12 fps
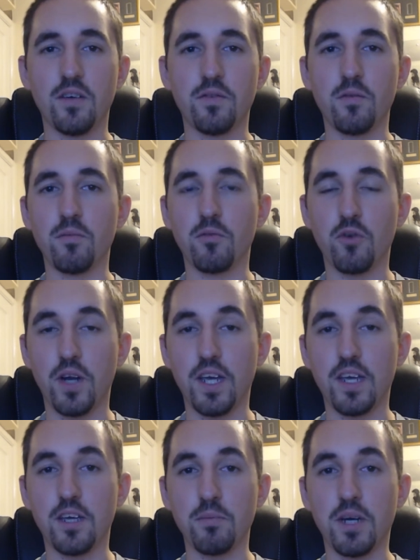from
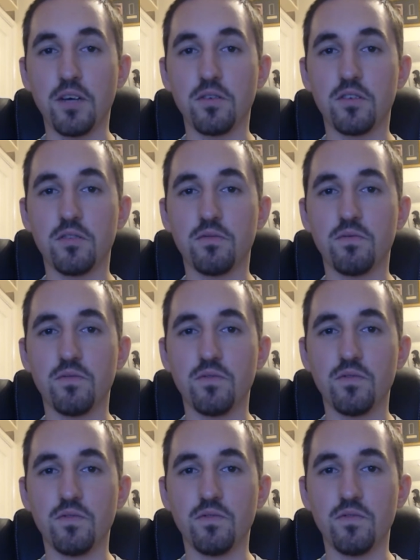Craig about
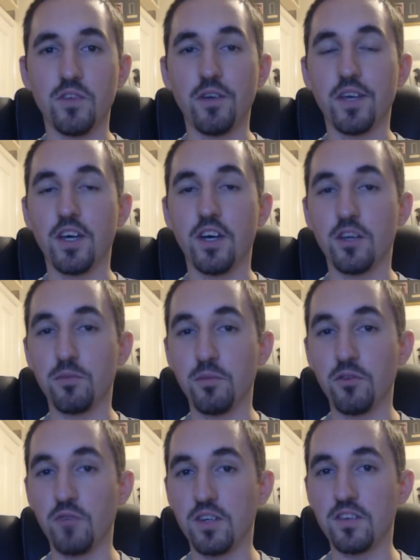knowing her
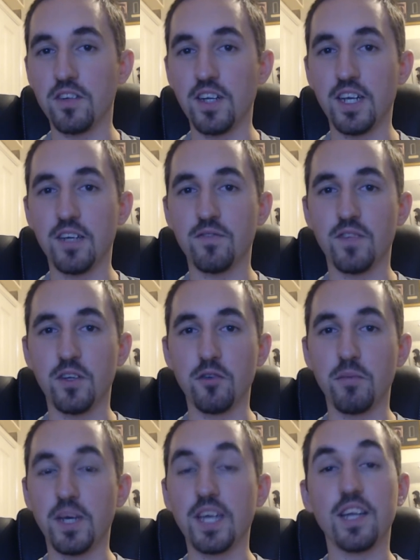husband recently
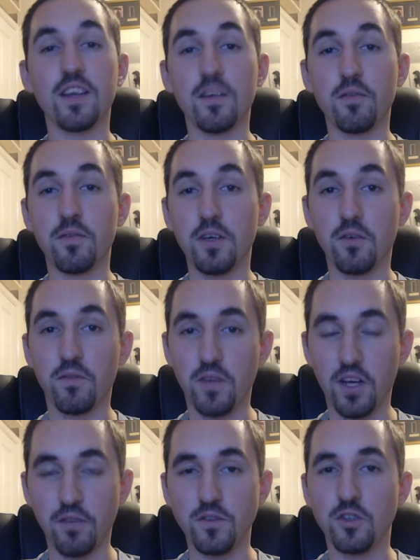and being in the field
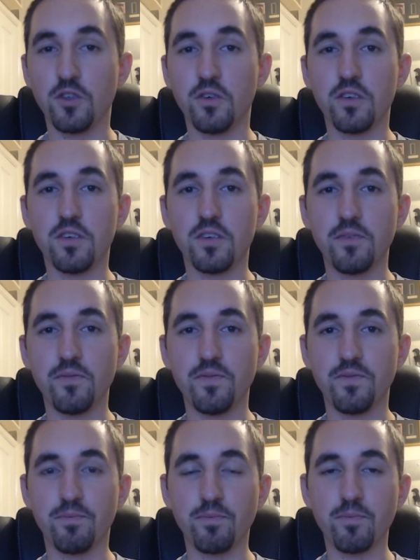of life insurance.
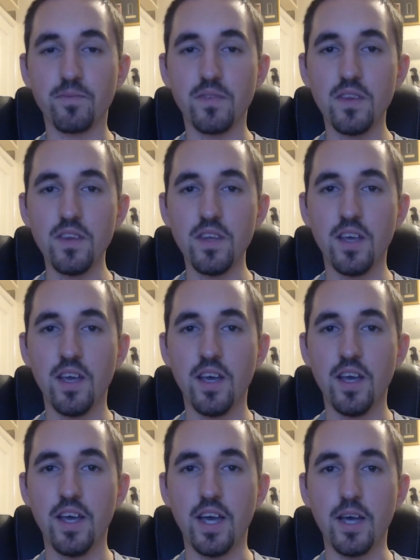
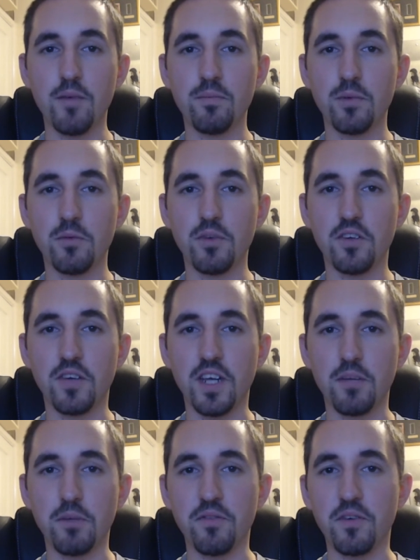But we do
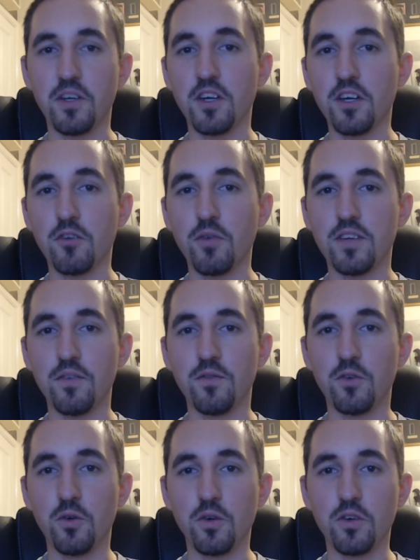get a bit of an
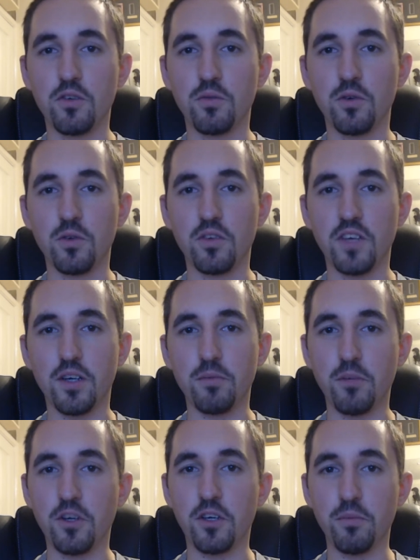aggressive talk towards
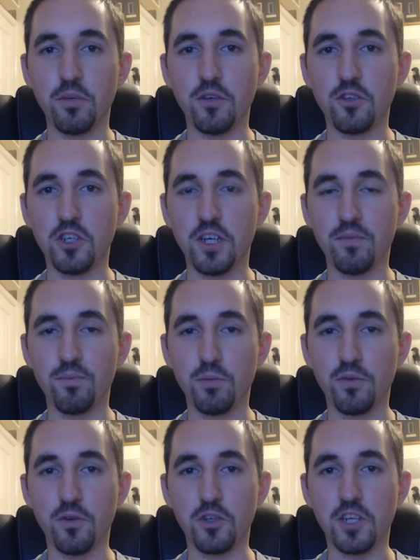Monica Bellucci
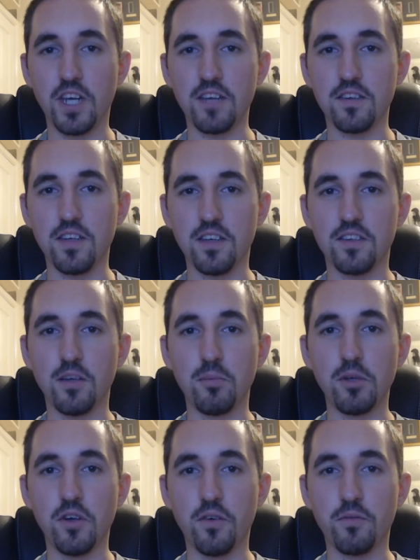before she gets
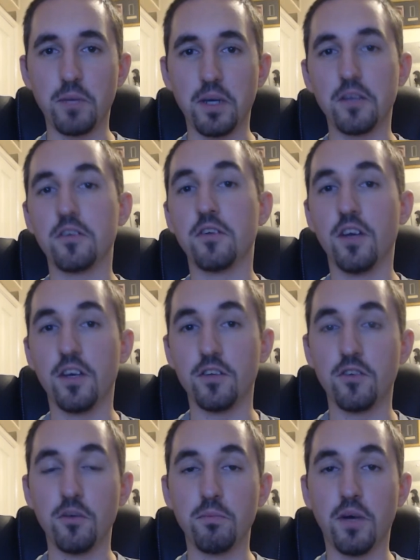summoned off by her
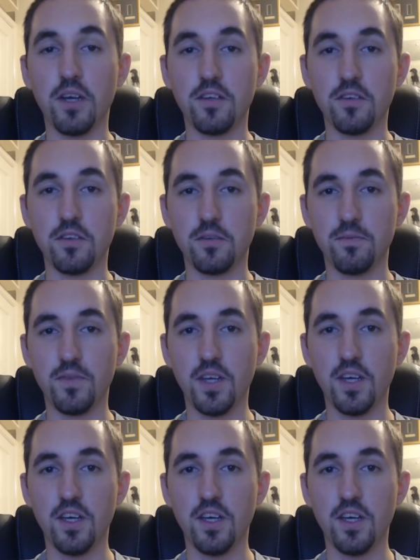two minders,